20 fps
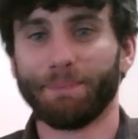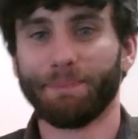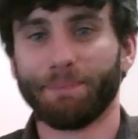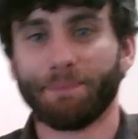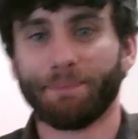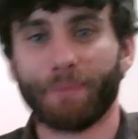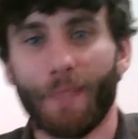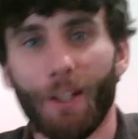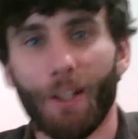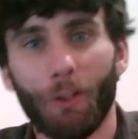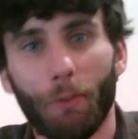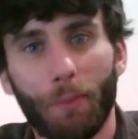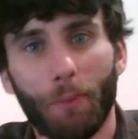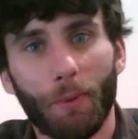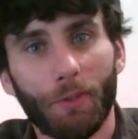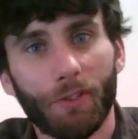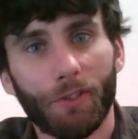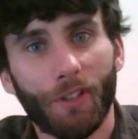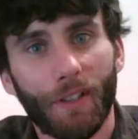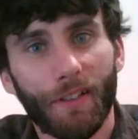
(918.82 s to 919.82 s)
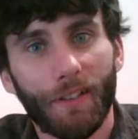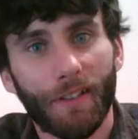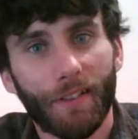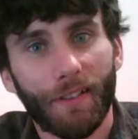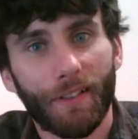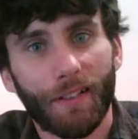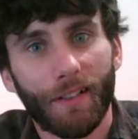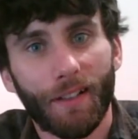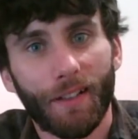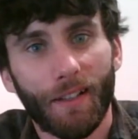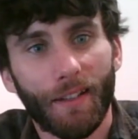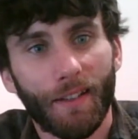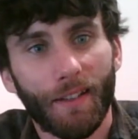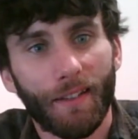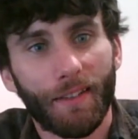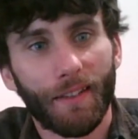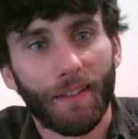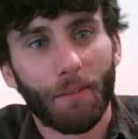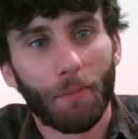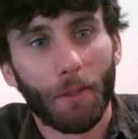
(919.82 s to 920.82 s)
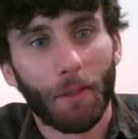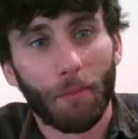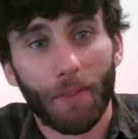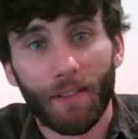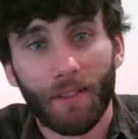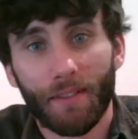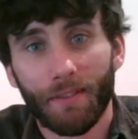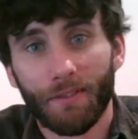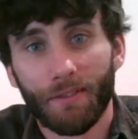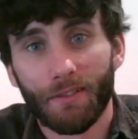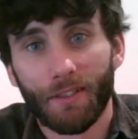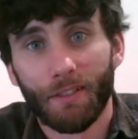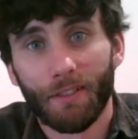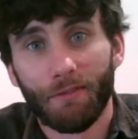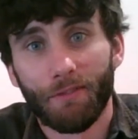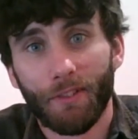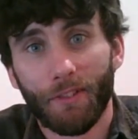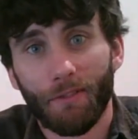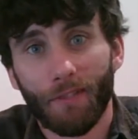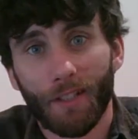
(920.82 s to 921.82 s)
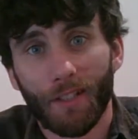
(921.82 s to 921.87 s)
I hope you enjoyed it. Send me a message if you have any